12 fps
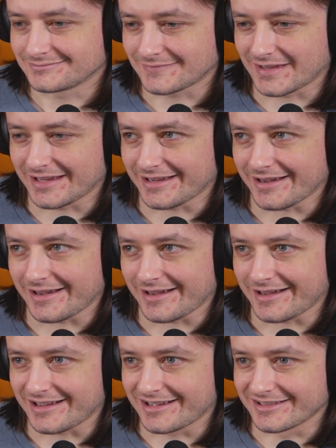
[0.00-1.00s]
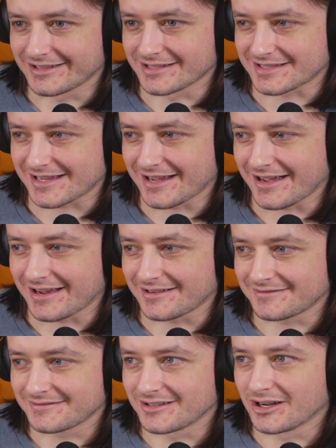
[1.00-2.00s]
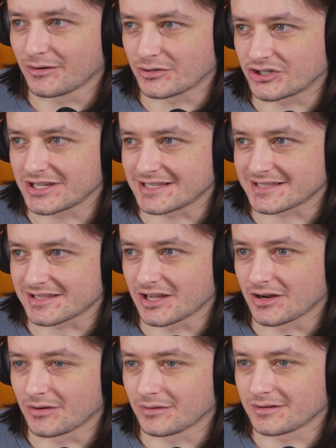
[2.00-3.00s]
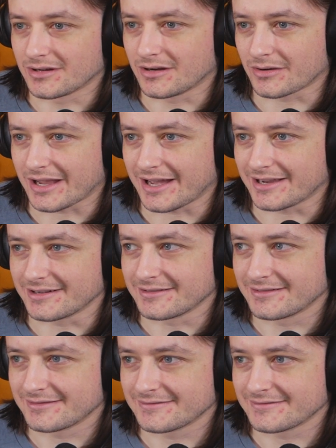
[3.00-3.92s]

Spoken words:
Yeah, this guy. Oh, geez, no. Oh, God.